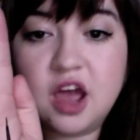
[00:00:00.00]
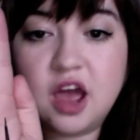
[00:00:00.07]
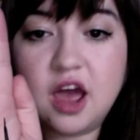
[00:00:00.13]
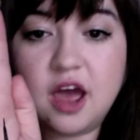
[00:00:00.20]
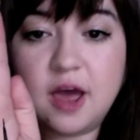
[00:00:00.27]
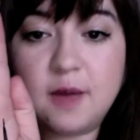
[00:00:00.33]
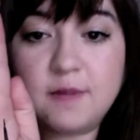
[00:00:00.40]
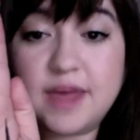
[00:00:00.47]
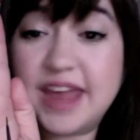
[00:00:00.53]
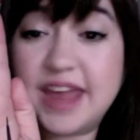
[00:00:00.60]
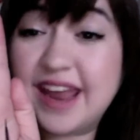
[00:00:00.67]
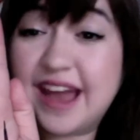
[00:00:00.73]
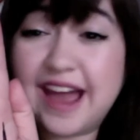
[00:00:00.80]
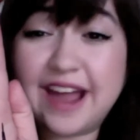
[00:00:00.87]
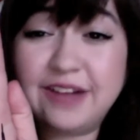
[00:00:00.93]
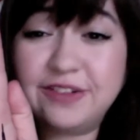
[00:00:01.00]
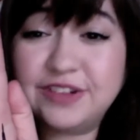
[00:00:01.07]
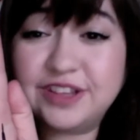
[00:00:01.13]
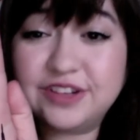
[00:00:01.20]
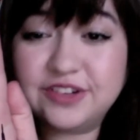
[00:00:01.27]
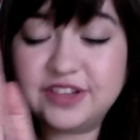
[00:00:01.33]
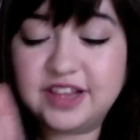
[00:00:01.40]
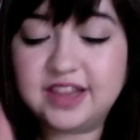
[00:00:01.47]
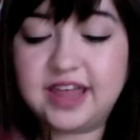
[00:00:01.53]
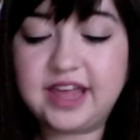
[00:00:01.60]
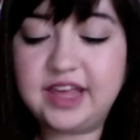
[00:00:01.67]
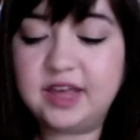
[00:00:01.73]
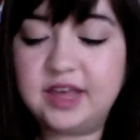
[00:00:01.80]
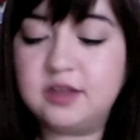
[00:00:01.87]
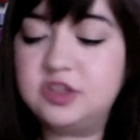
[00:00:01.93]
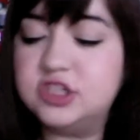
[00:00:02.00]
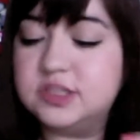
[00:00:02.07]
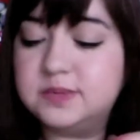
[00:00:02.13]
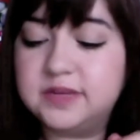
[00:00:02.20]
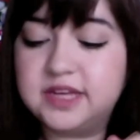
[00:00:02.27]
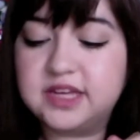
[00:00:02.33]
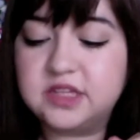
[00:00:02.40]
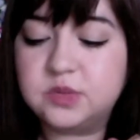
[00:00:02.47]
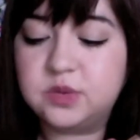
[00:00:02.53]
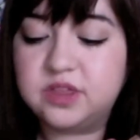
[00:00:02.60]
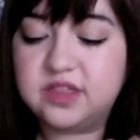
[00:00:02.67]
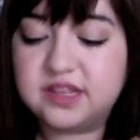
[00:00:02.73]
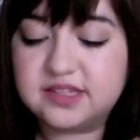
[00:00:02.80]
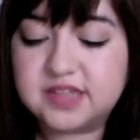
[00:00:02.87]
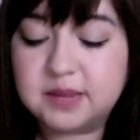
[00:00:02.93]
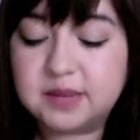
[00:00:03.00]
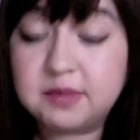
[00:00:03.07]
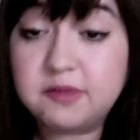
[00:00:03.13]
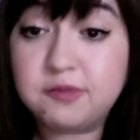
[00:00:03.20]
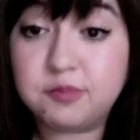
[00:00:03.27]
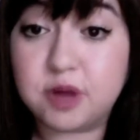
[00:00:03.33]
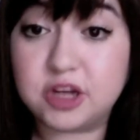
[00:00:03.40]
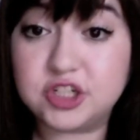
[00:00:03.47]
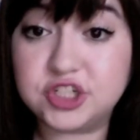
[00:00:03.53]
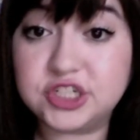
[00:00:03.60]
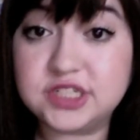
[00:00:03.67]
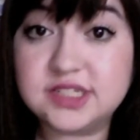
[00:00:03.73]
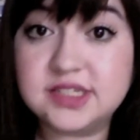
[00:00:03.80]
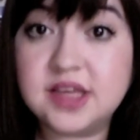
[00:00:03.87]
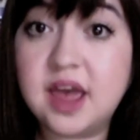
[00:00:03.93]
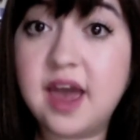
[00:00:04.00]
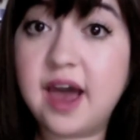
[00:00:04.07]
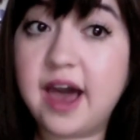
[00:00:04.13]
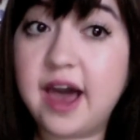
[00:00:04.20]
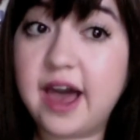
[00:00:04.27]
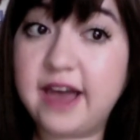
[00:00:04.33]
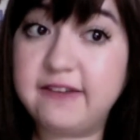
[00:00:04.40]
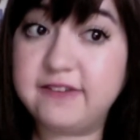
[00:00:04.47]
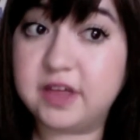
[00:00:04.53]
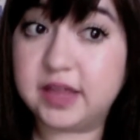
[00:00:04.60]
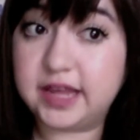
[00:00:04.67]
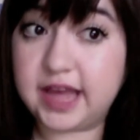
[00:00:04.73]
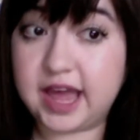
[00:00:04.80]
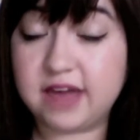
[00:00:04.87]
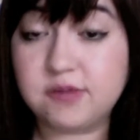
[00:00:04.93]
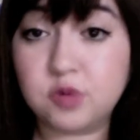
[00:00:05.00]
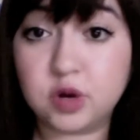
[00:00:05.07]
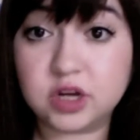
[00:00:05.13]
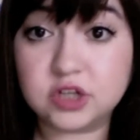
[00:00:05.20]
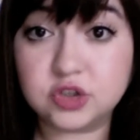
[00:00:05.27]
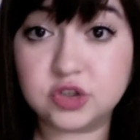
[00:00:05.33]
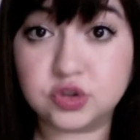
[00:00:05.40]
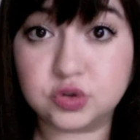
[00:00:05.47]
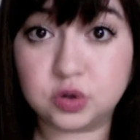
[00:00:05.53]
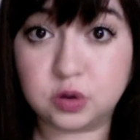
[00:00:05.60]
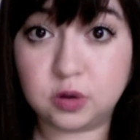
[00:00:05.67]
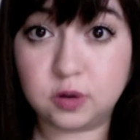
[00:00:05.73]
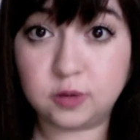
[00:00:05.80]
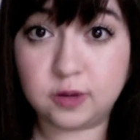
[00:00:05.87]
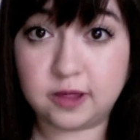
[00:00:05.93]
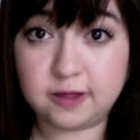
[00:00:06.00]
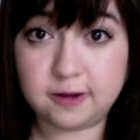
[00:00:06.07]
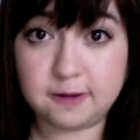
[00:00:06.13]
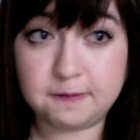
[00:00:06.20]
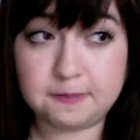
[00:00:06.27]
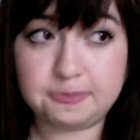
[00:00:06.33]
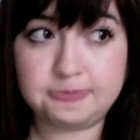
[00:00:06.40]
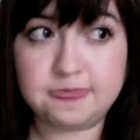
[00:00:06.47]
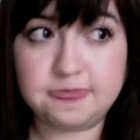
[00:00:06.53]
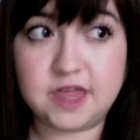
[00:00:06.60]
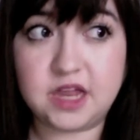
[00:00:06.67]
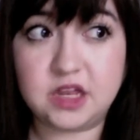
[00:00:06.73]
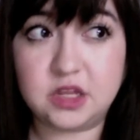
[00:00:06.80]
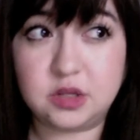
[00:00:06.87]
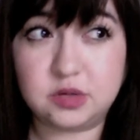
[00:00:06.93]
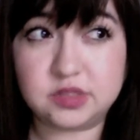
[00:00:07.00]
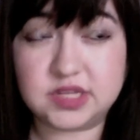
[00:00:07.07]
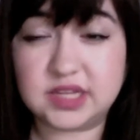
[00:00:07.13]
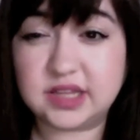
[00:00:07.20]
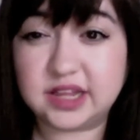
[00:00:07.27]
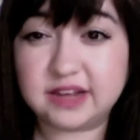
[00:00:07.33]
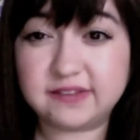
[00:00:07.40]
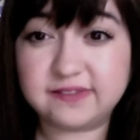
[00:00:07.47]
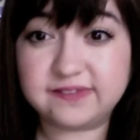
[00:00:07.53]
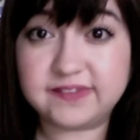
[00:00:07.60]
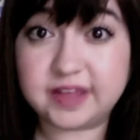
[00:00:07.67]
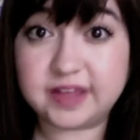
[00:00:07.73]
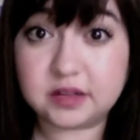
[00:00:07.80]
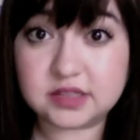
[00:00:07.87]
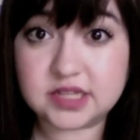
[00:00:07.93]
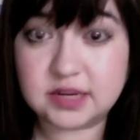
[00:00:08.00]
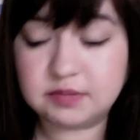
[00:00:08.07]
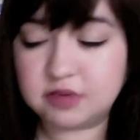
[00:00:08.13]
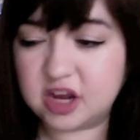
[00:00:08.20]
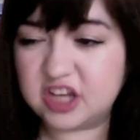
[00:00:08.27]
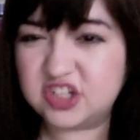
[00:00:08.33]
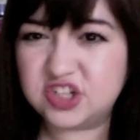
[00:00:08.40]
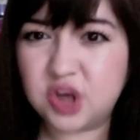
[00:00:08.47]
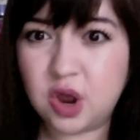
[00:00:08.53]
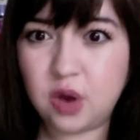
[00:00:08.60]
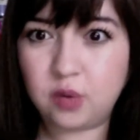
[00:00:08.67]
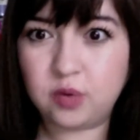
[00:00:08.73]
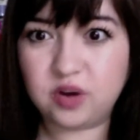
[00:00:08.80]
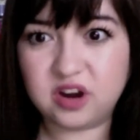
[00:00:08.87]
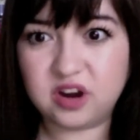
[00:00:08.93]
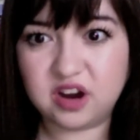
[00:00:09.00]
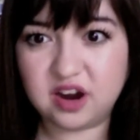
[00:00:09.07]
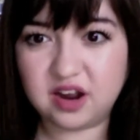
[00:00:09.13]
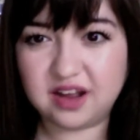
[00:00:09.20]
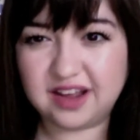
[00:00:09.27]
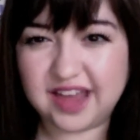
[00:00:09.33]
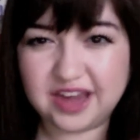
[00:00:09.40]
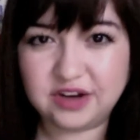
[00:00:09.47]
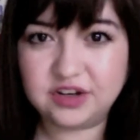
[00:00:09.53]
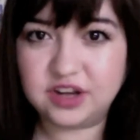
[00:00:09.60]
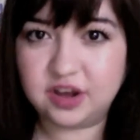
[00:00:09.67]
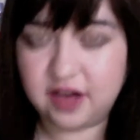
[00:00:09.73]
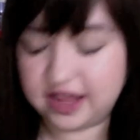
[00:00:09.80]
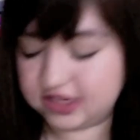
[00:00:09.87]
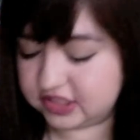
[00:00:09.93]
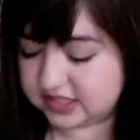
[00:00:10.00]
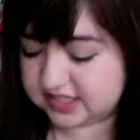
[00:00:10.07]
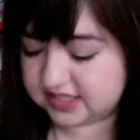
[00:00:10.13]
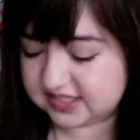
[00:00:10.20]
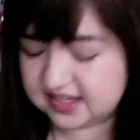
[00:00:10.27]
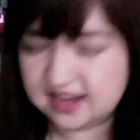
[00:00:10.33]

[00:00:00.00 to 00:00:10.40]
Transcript: Um, and I really, really like it just because with these type of brushes, I feel like I have more control rather than using like a felt tip brush where, I don't know, I just,